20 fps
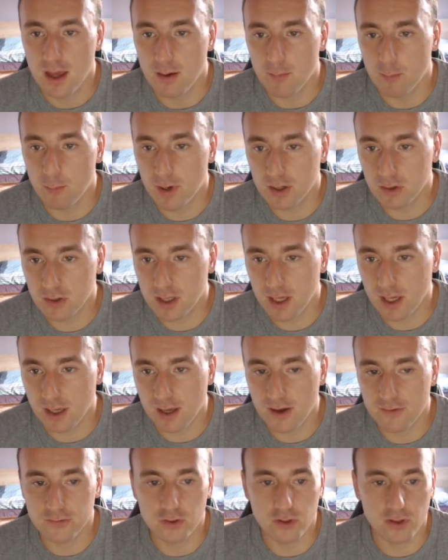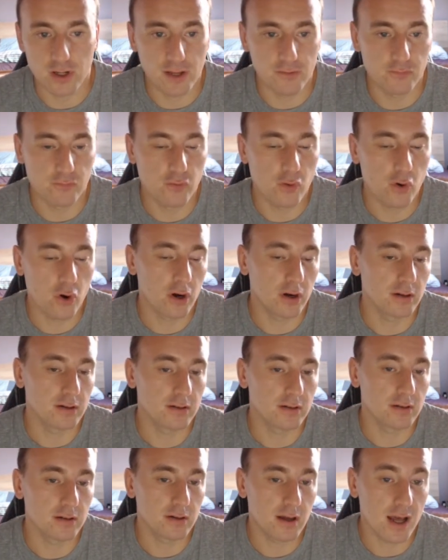But okay, after
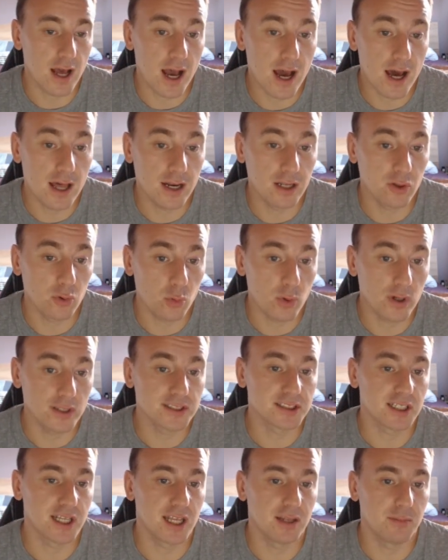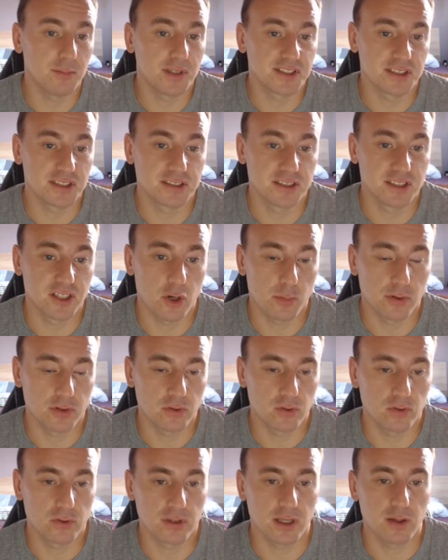a4, Anand once again misses the
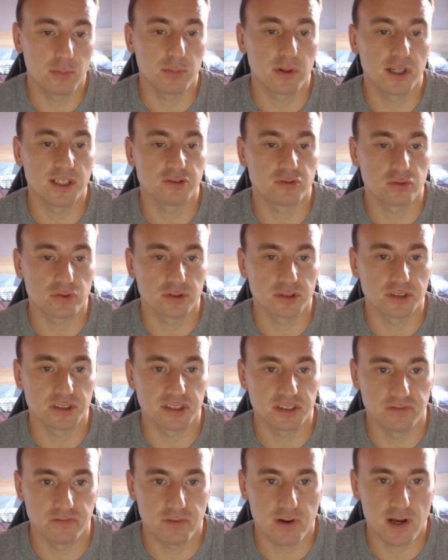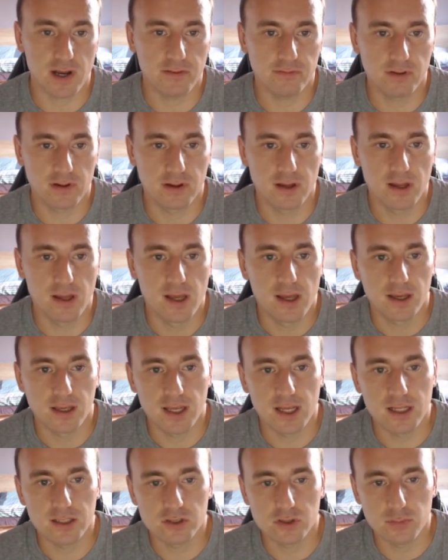opportunity. He plays rook to c5,
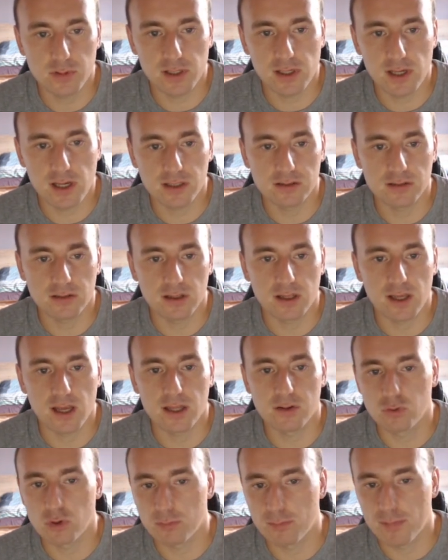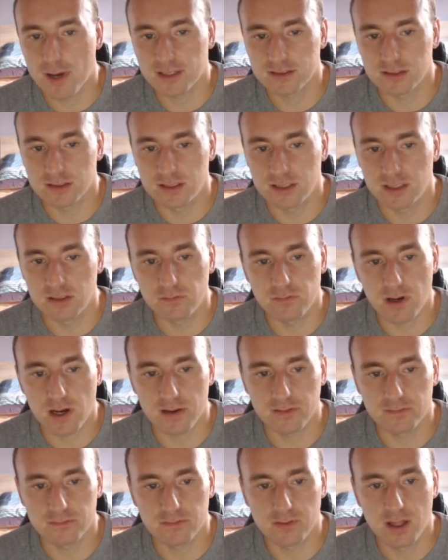king to b8, and rook back to
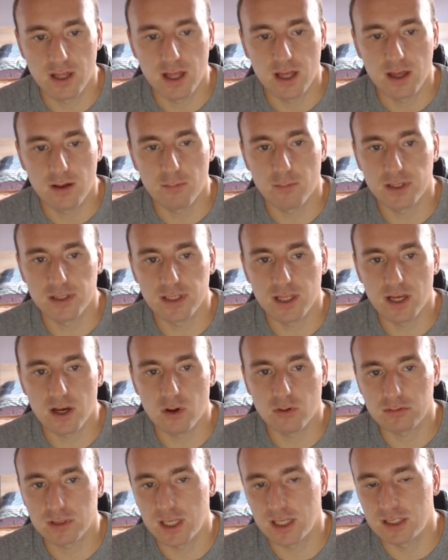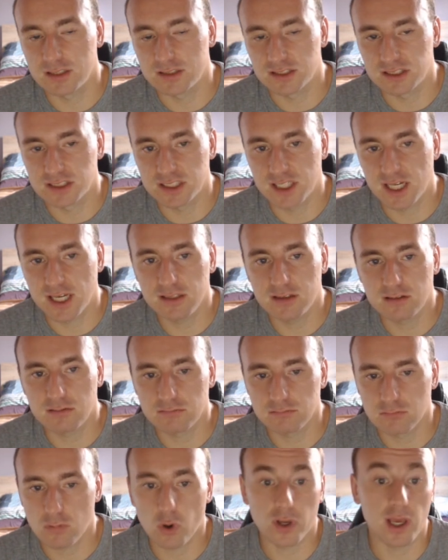d5. But now king to c8,
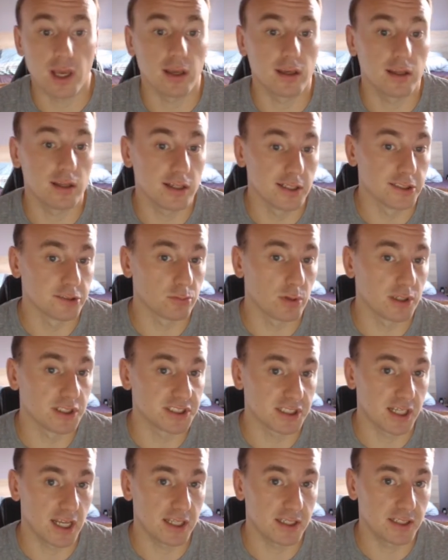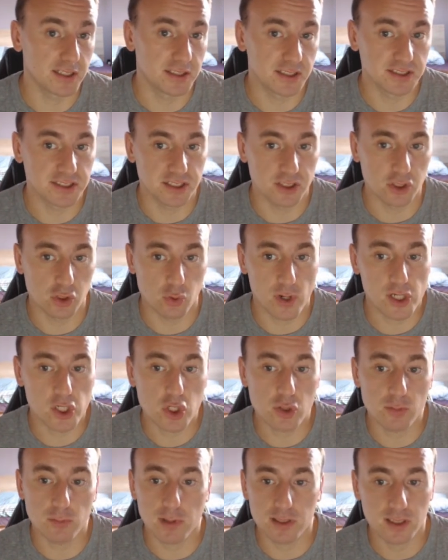okay, he is once again in this
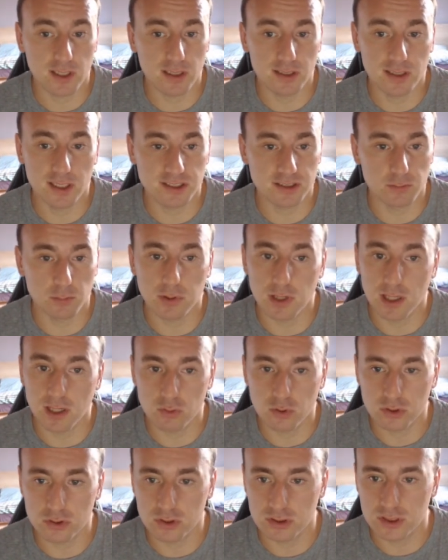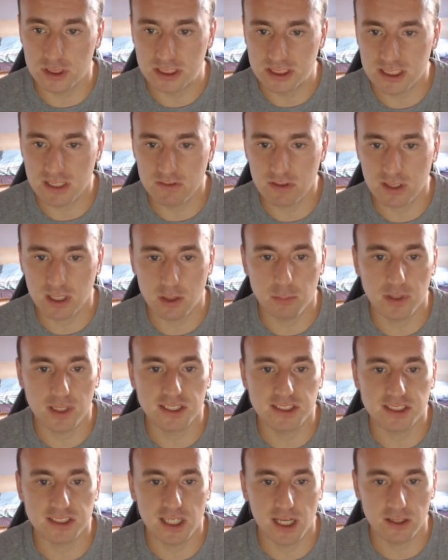situation, but he doesn't play rook to d7, he
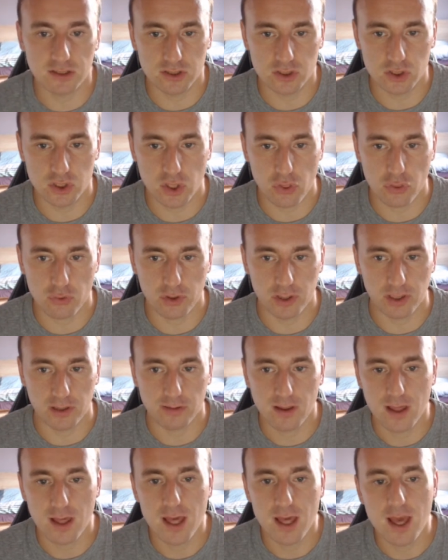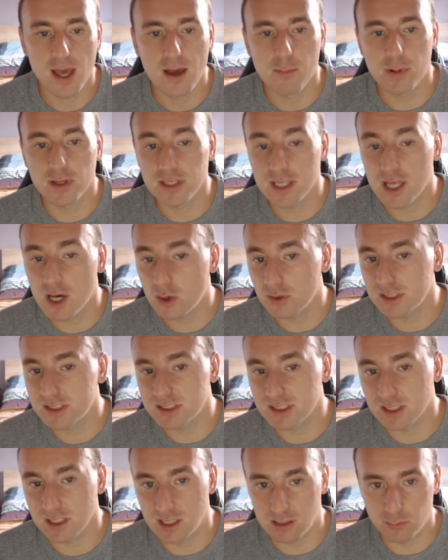plays king to g3. But now
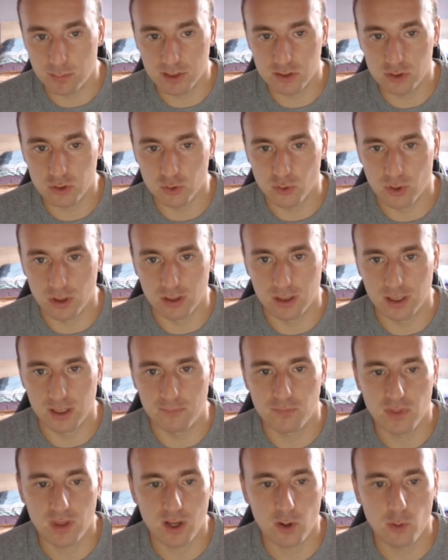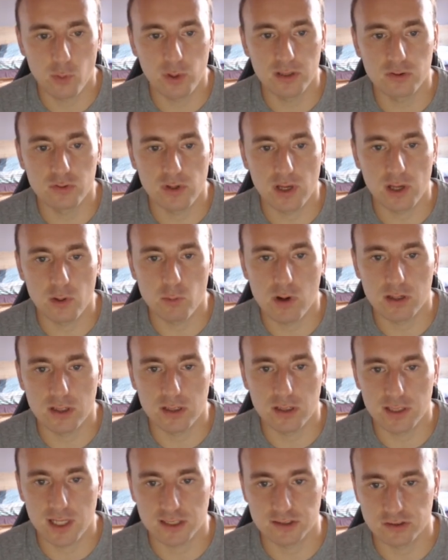it's a little bit too early. Queen to a1
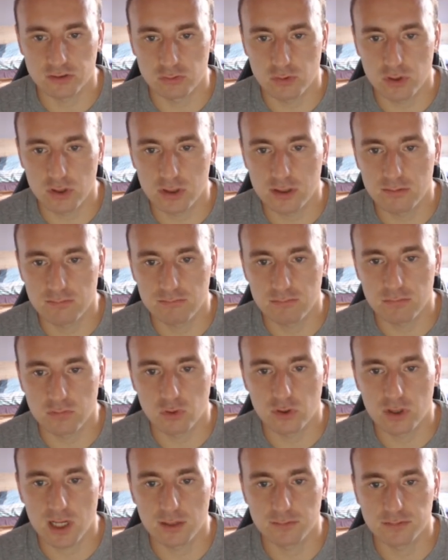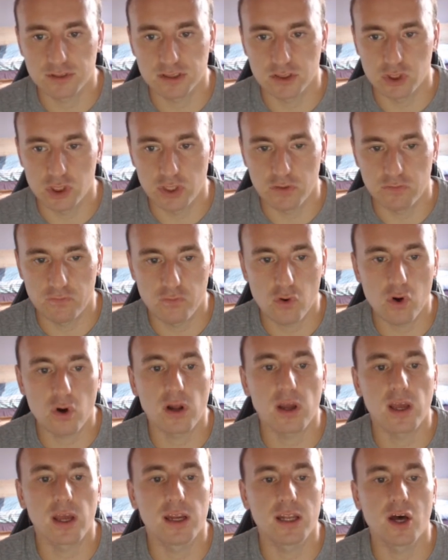attacks the rook, rook comes to
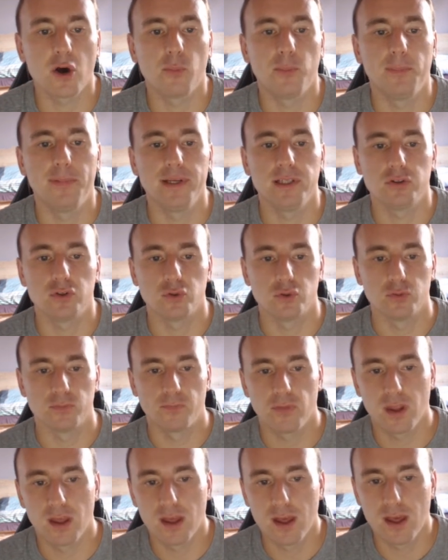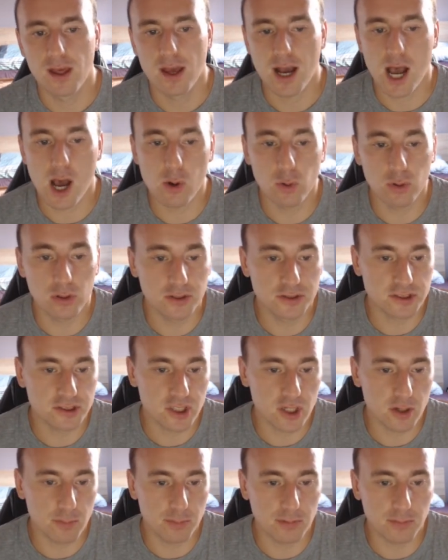g4, and now b2. How will you
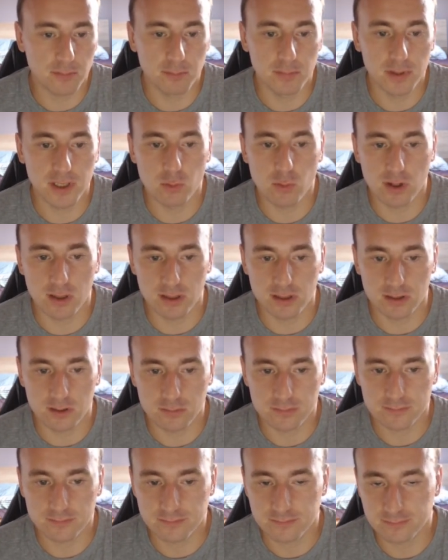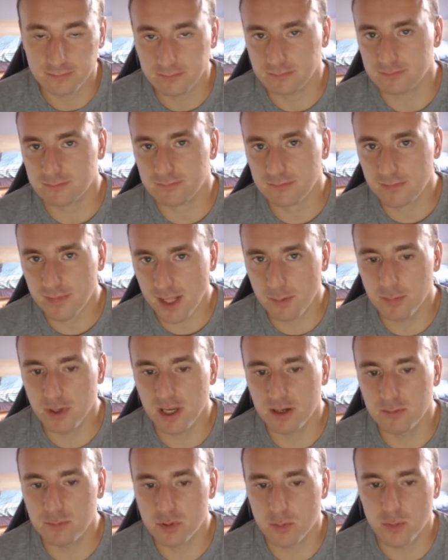stop b1
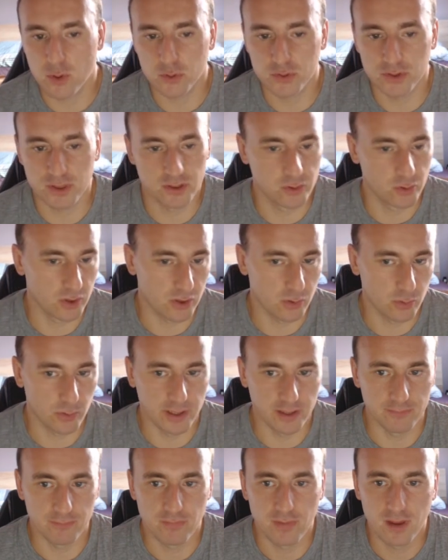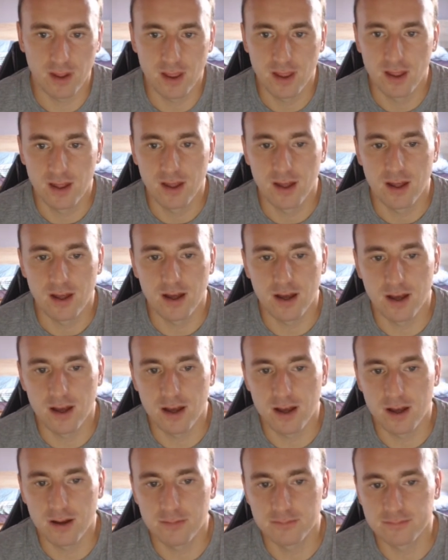being promoted to a queen?
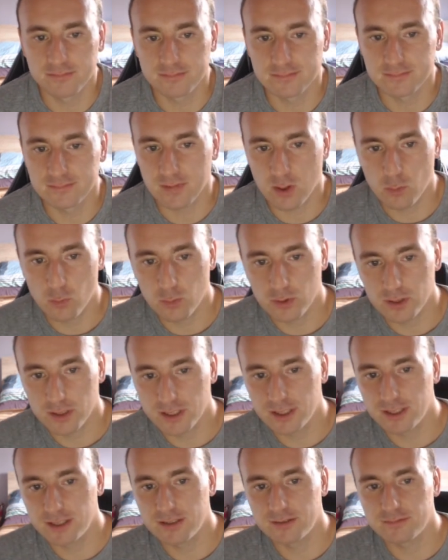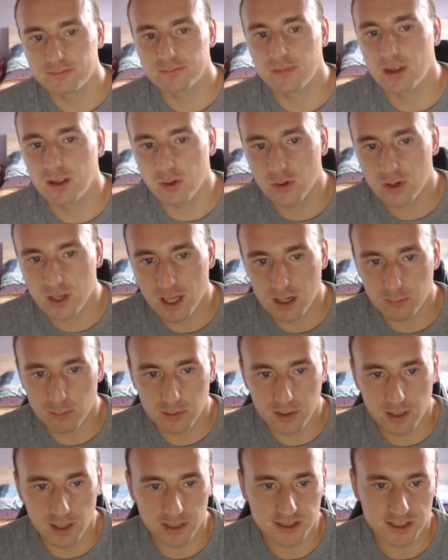You cannot
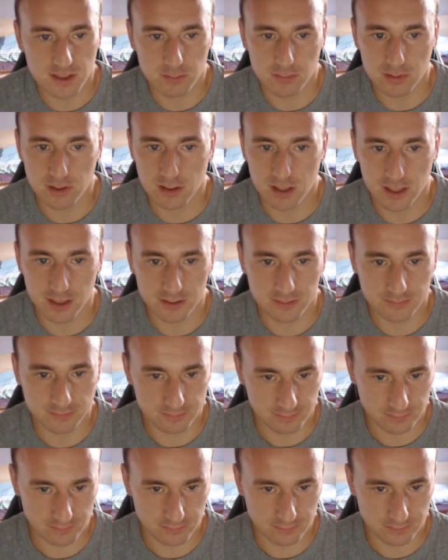play something like